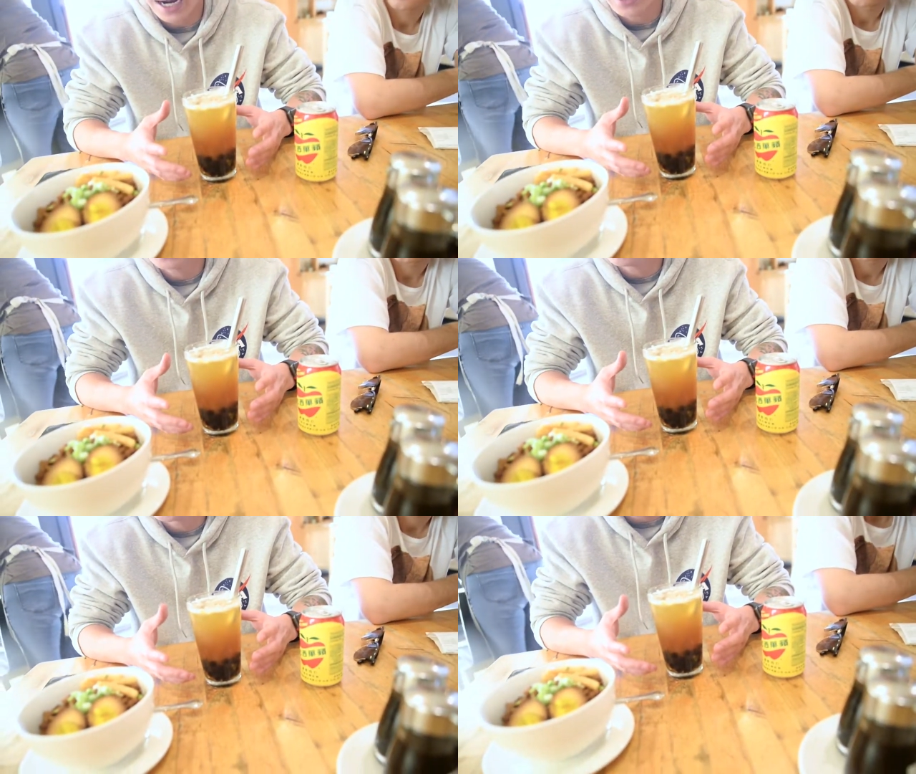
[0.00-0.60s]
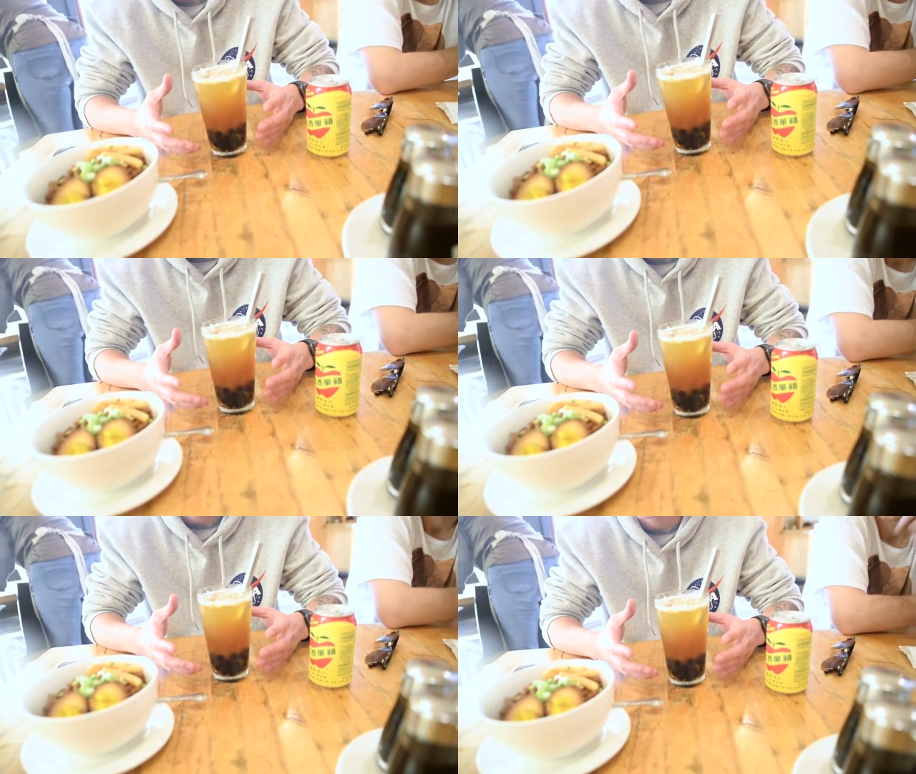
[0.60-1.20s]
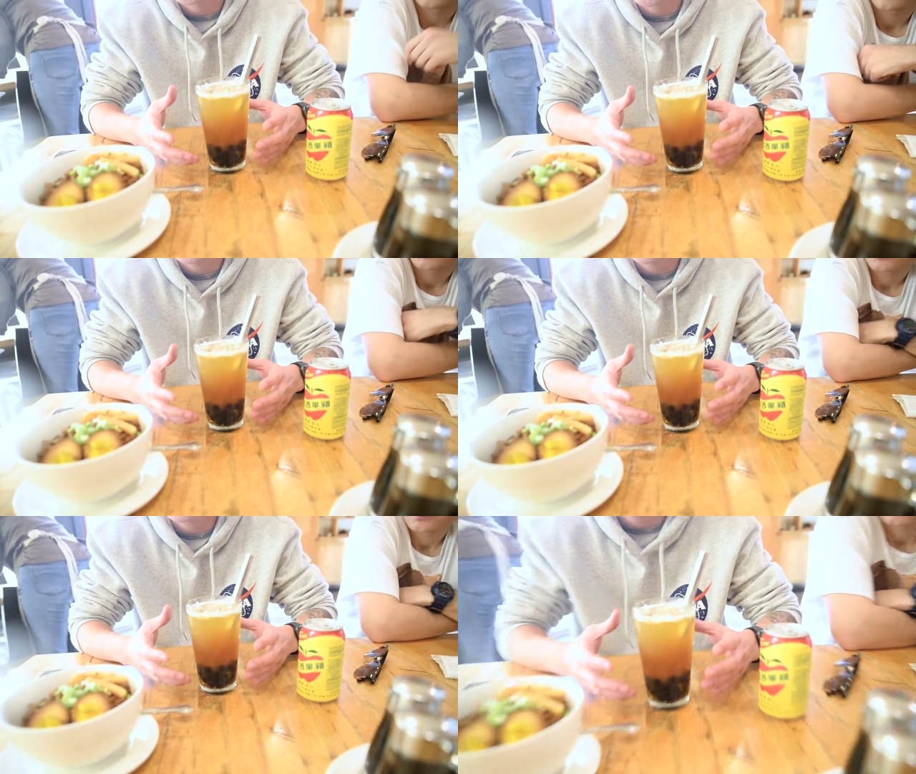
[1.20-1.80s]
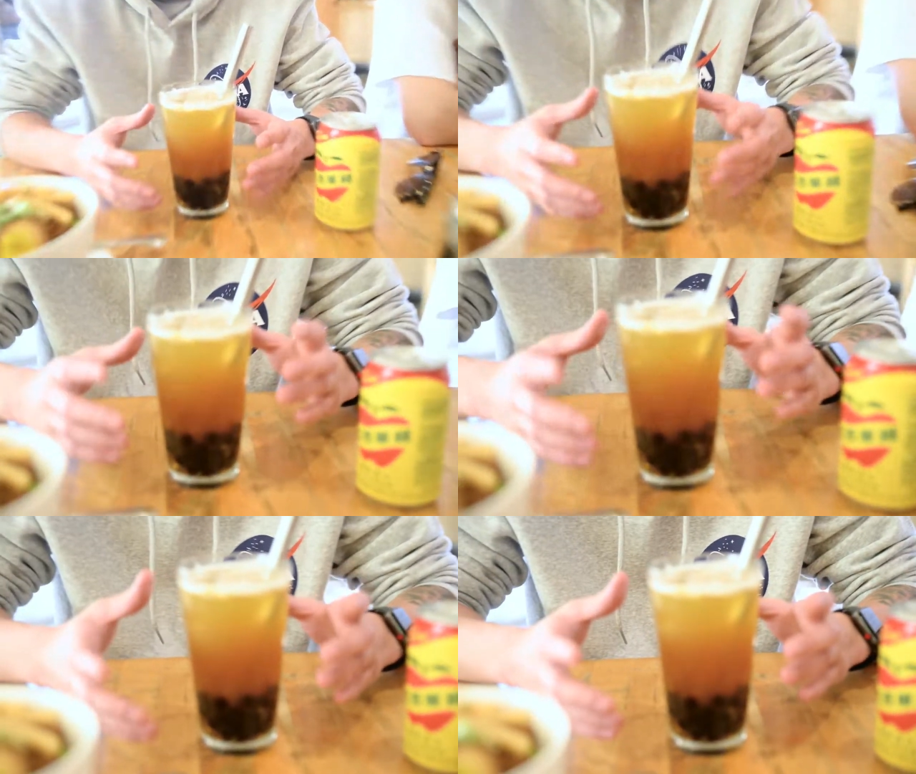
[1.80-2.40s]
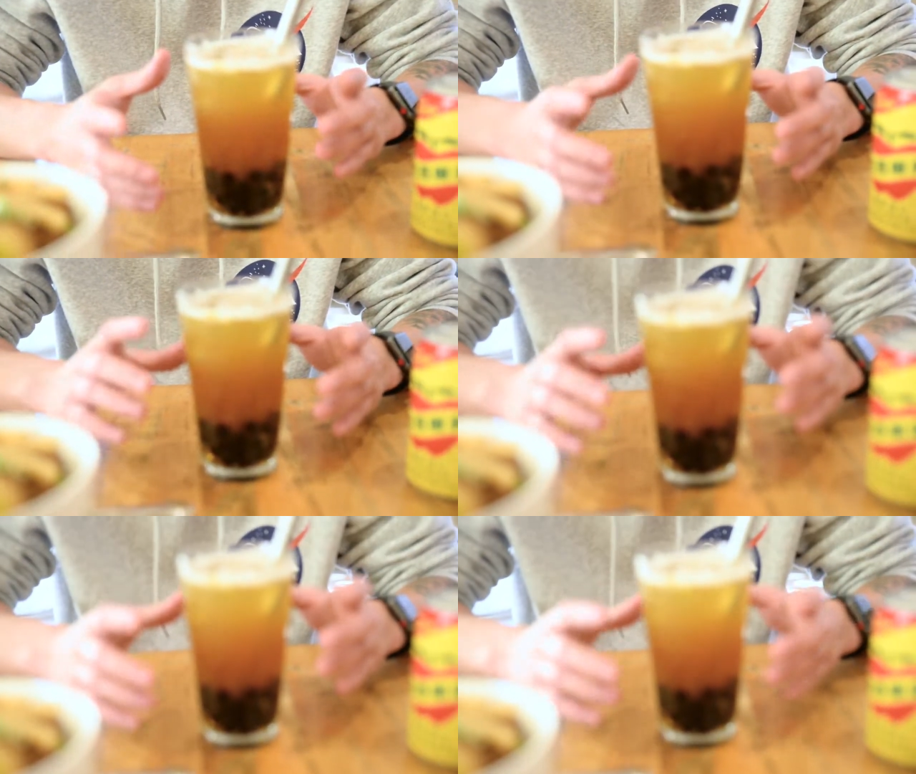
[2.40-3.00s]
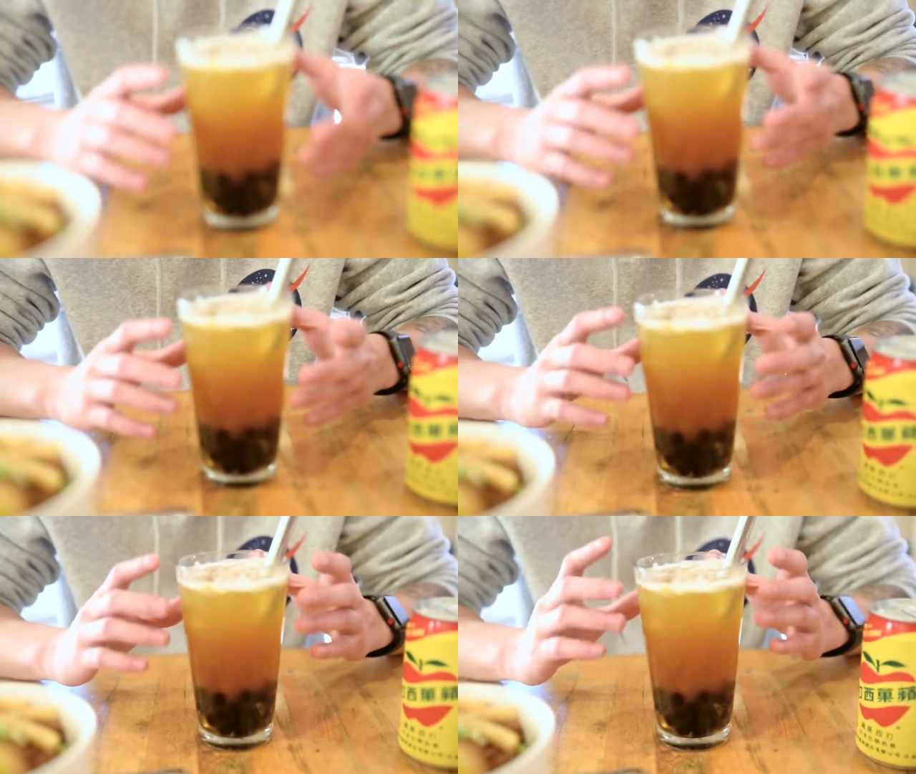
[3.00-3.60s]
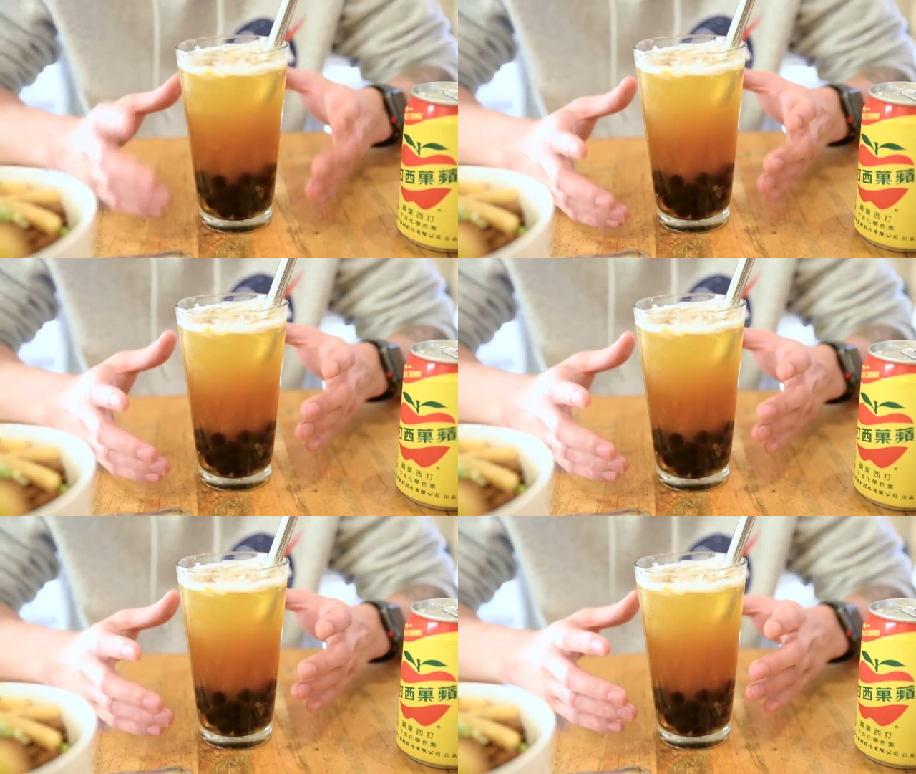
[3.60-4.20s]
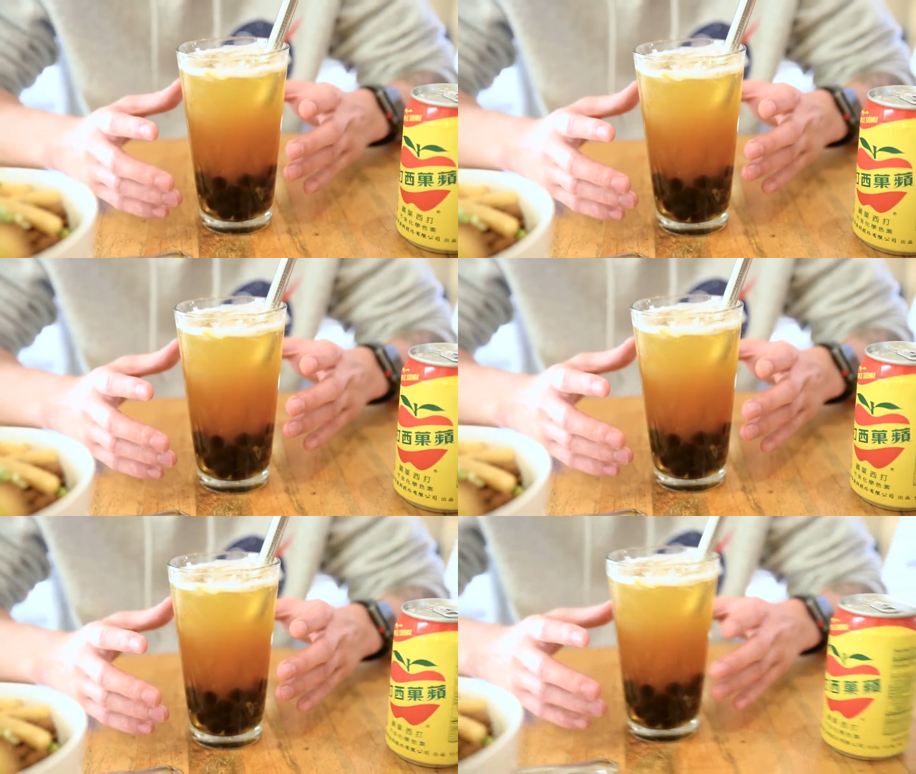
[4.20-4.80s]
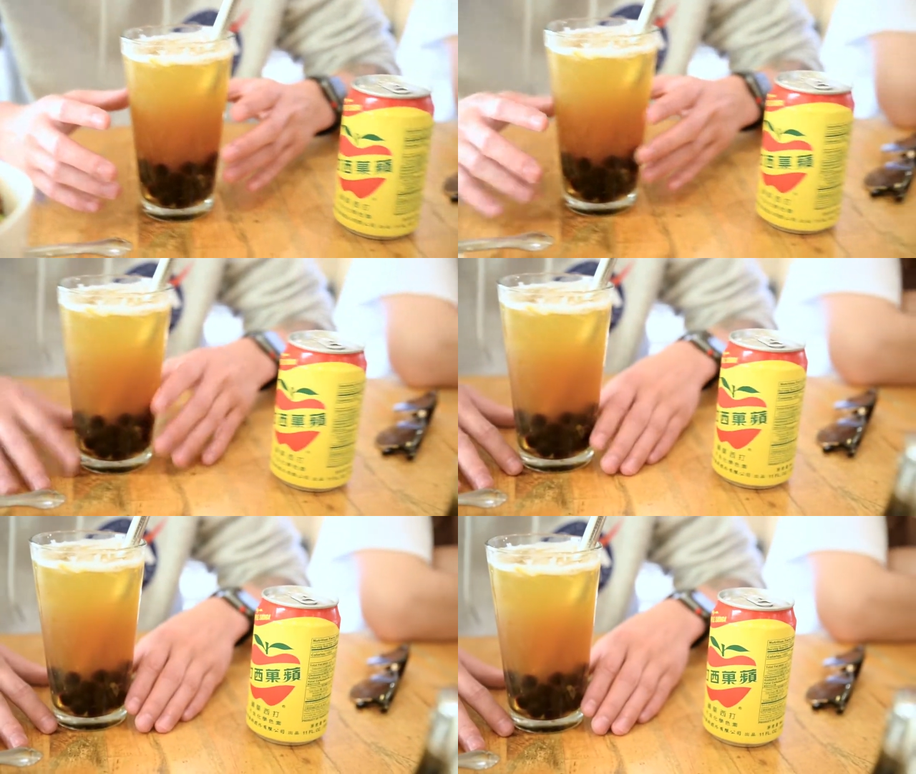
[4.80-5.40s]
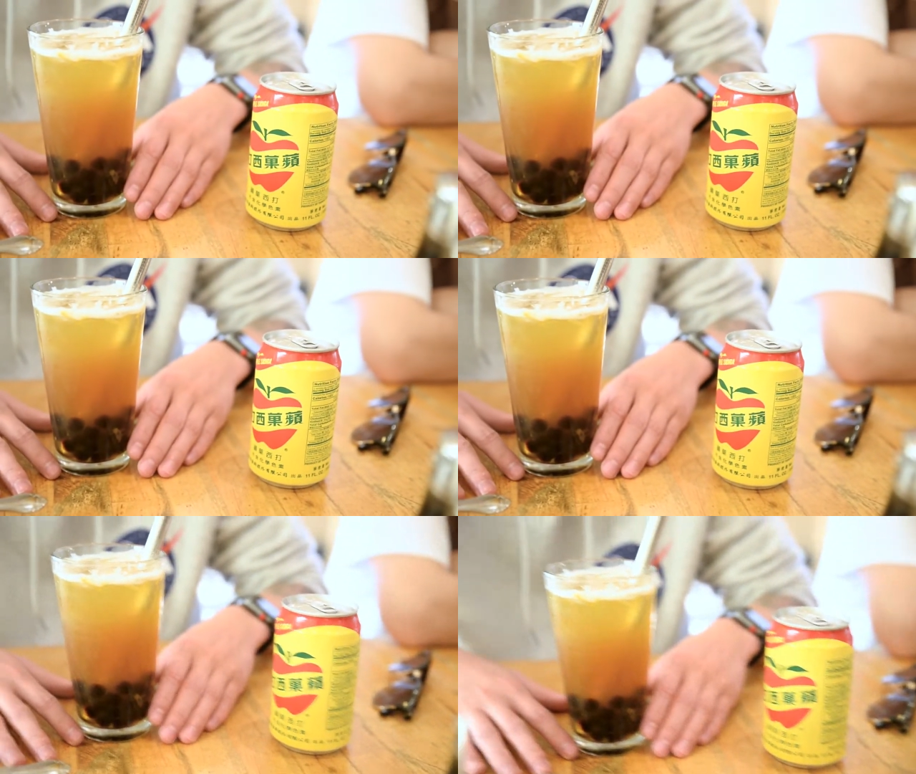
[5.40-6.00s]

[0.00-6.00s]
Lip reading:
Nobody's mouth can be seen.